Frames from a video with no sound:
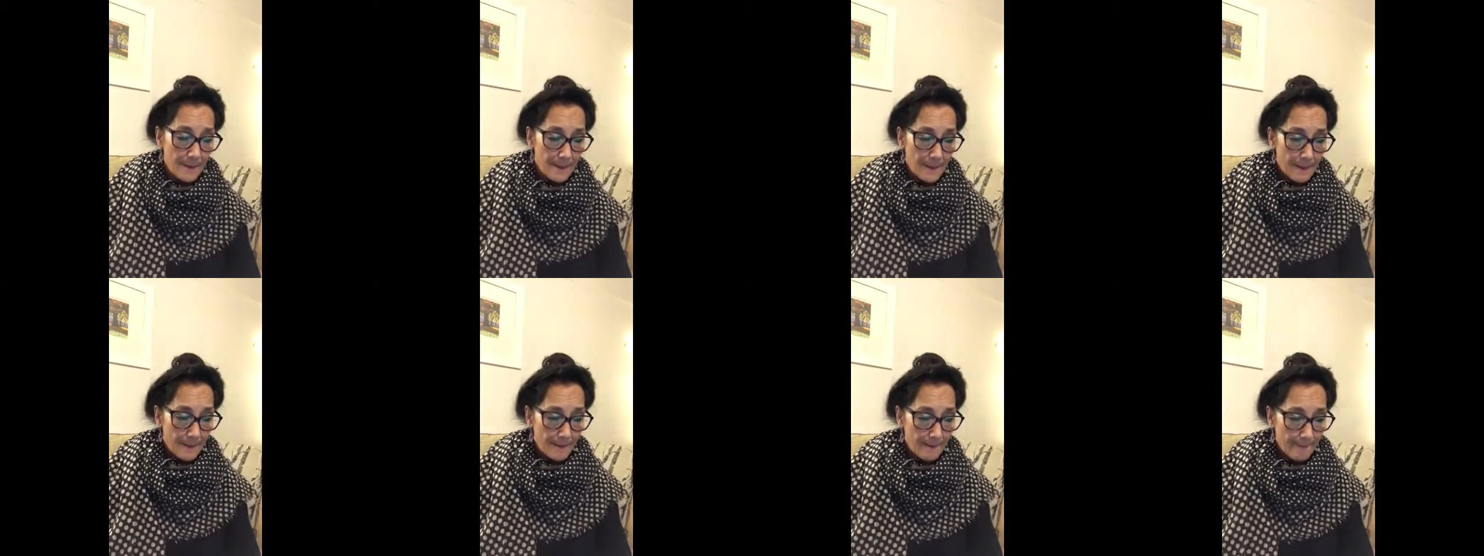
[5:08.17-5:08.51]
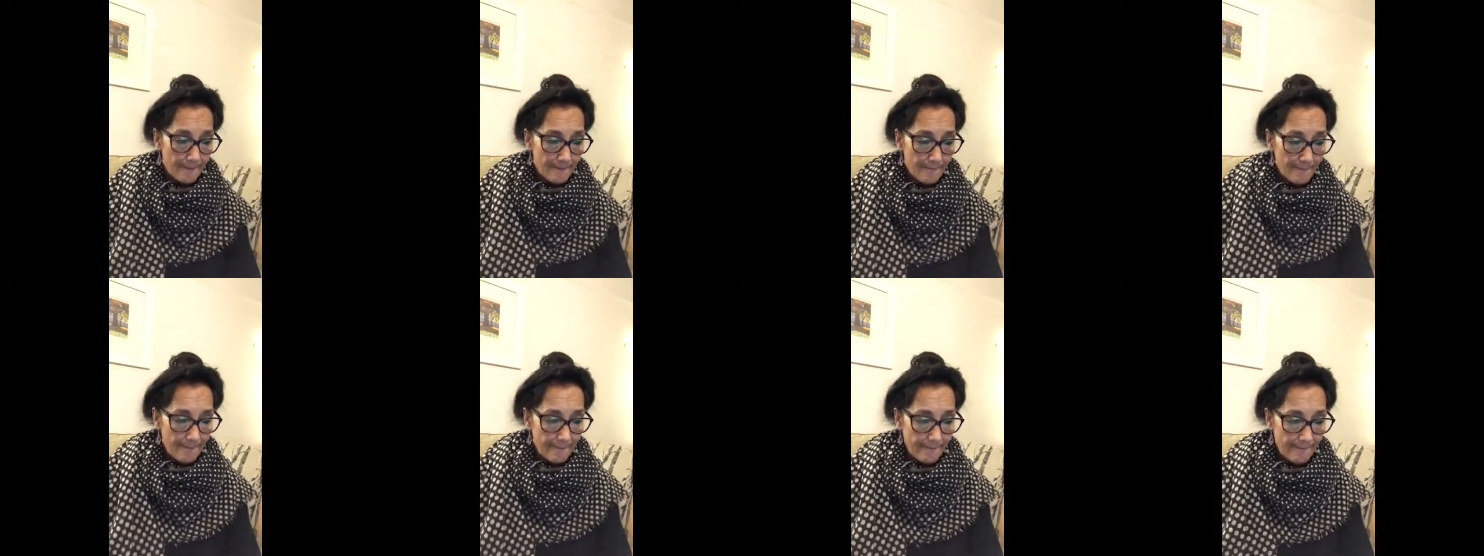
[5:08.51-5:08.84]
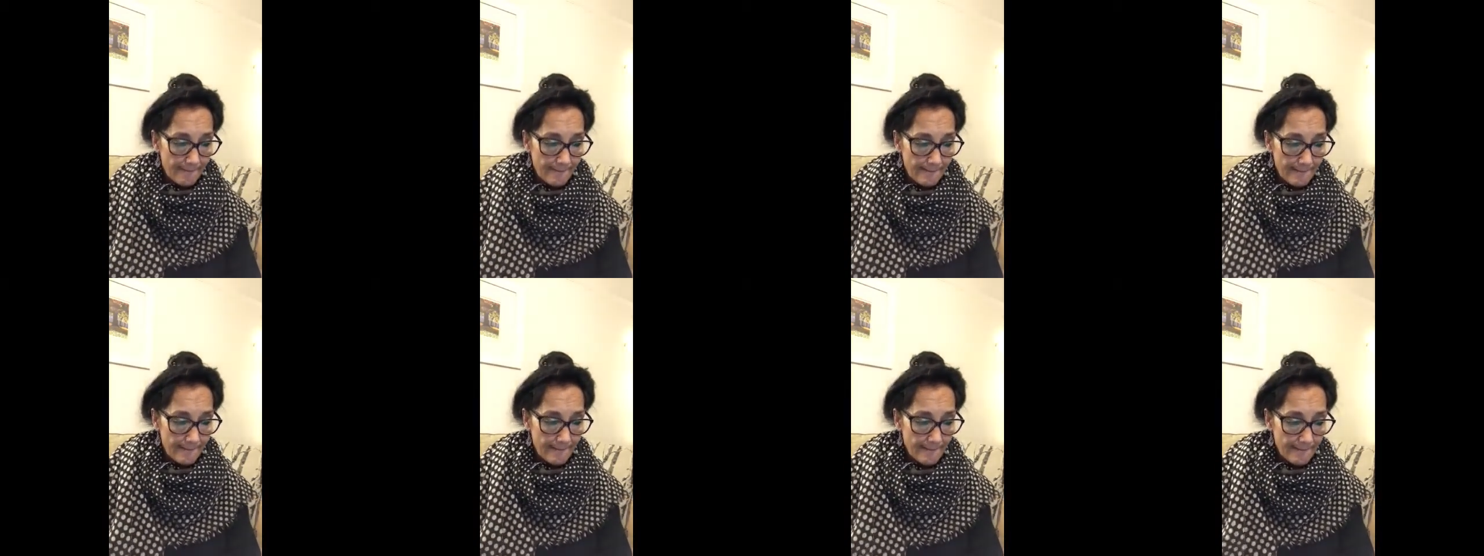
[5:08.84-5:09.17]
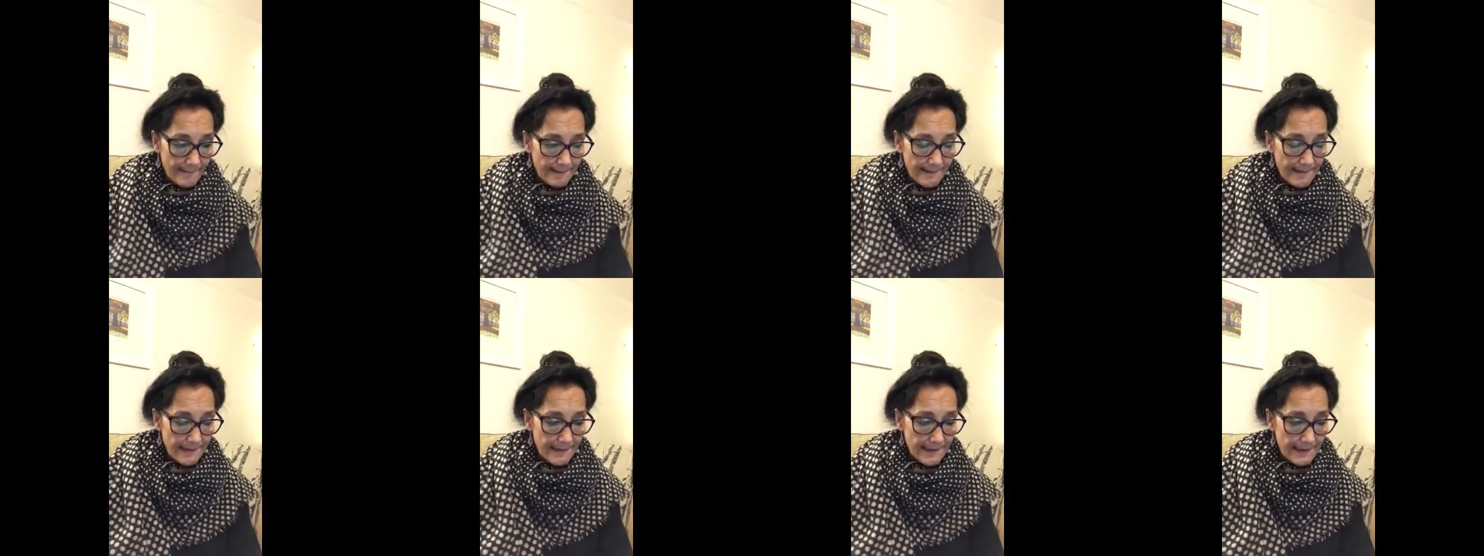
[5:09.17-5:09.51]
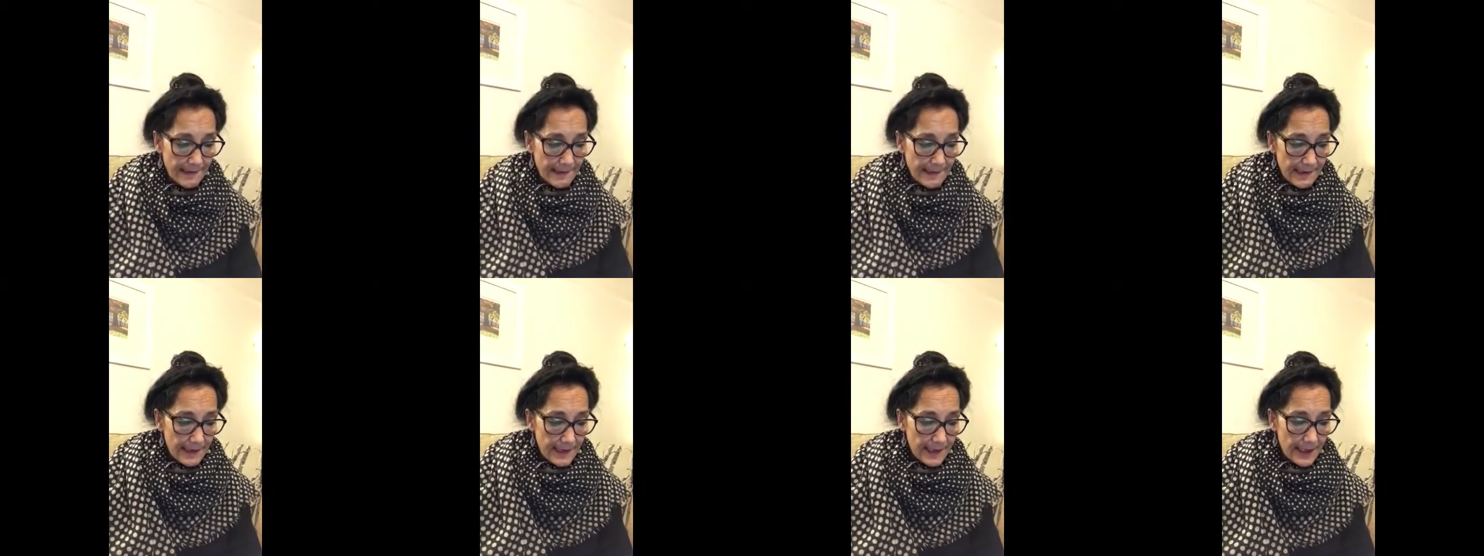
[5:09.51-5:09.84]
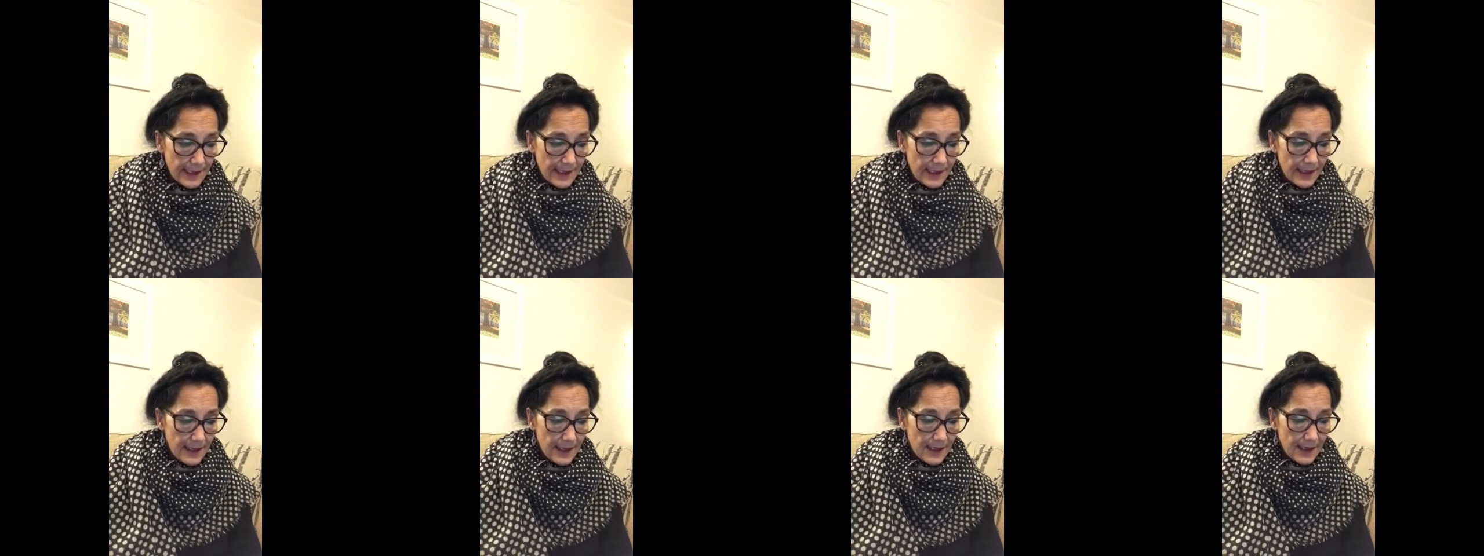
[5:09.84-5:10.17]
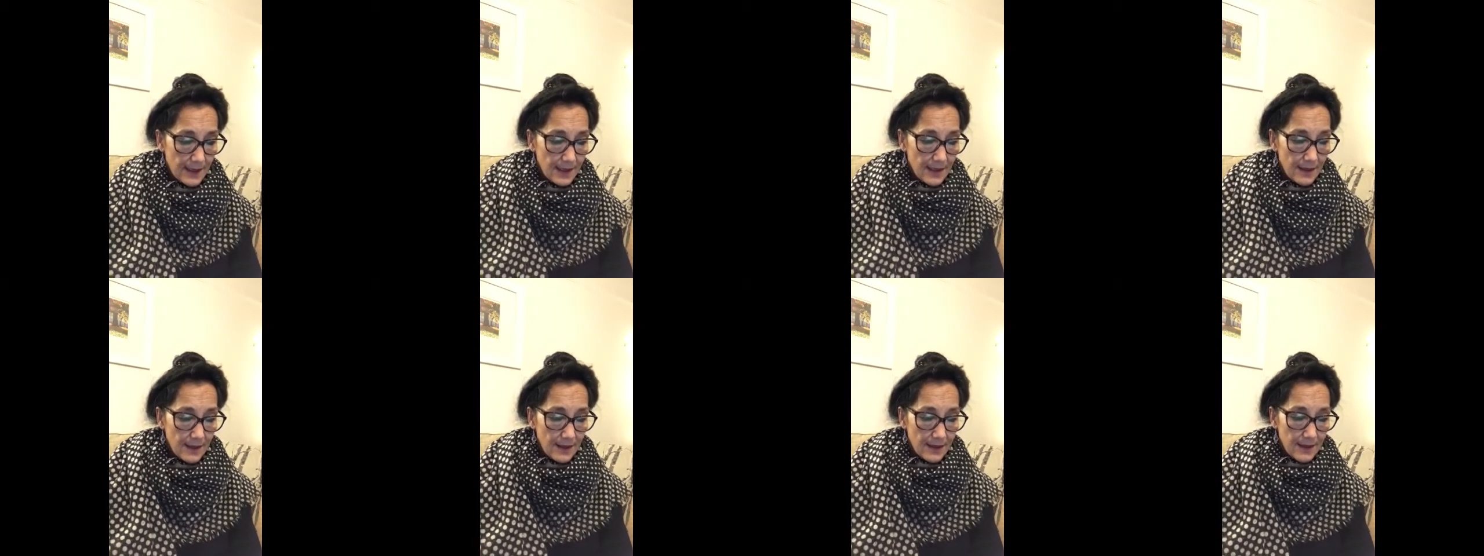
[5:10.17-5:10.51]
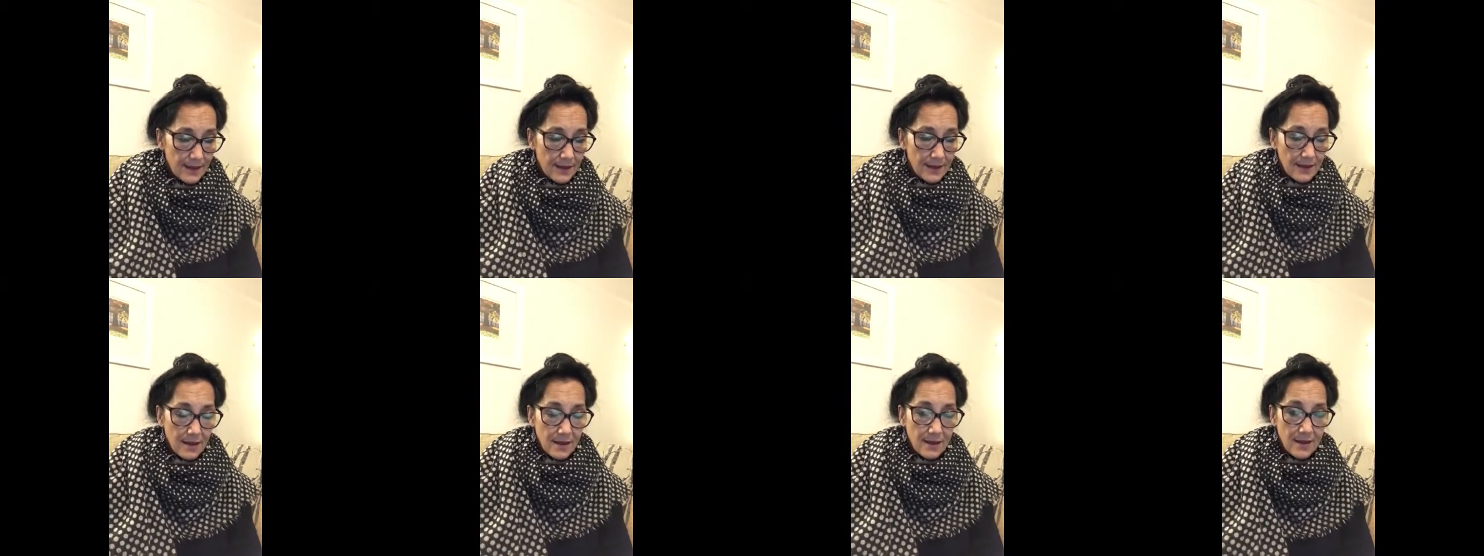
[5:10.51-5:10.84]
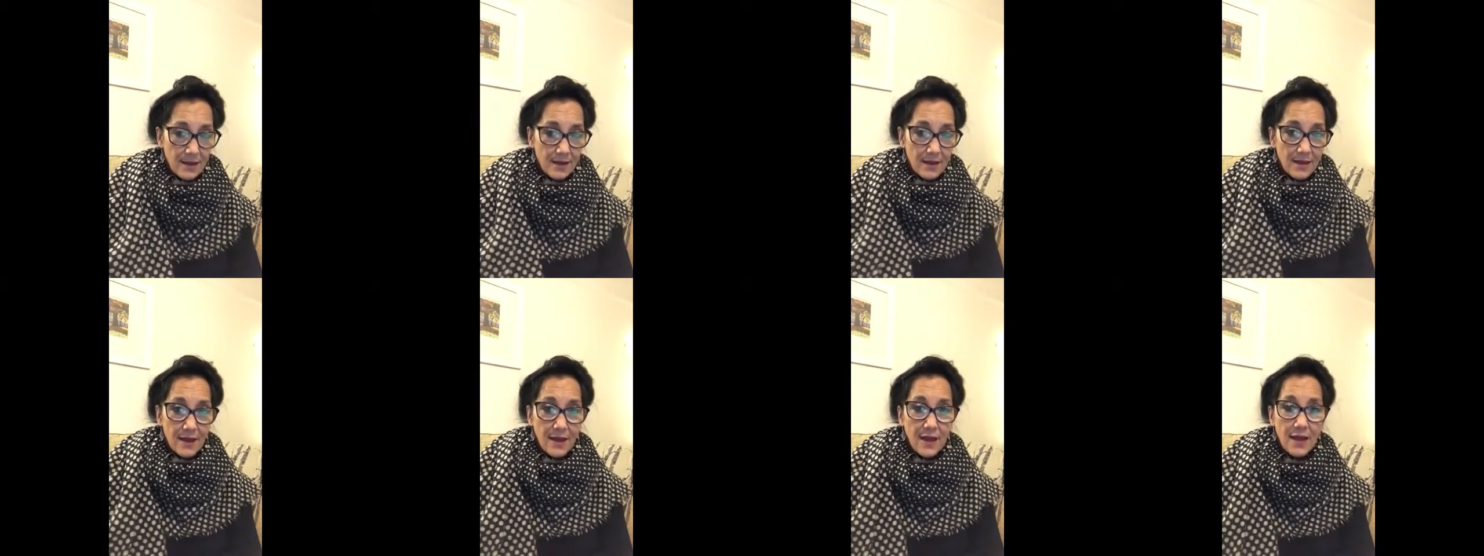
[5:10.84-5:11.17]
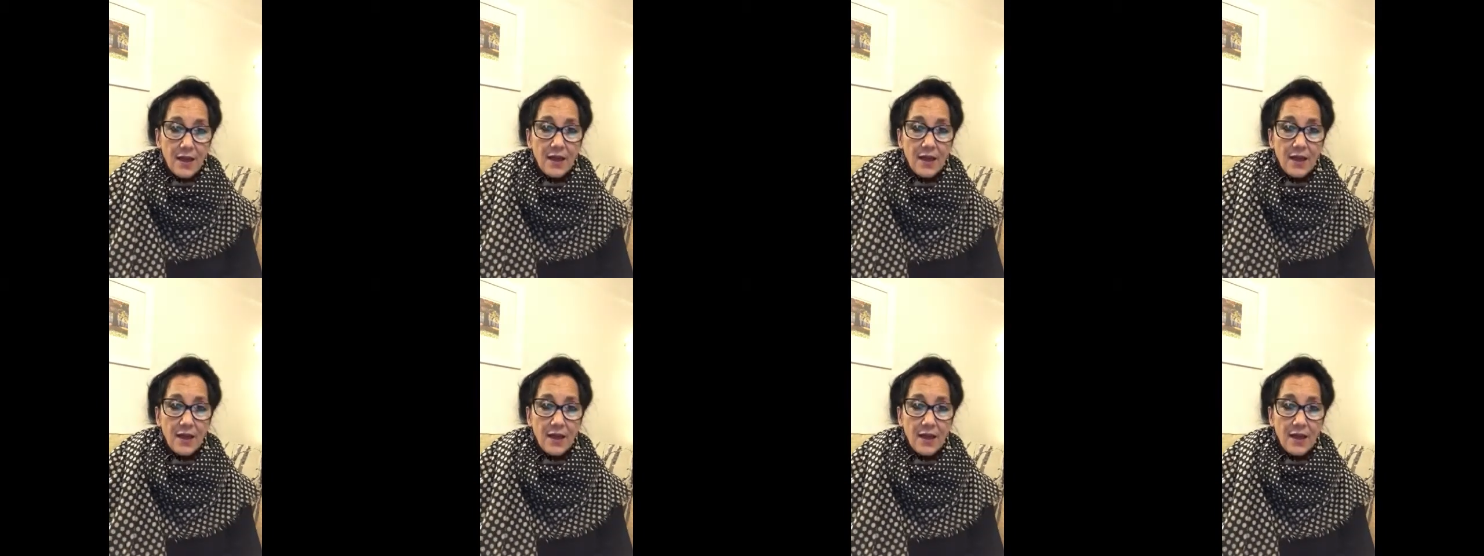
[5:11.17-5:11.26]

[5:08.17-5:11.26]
No one is speaking in this clip.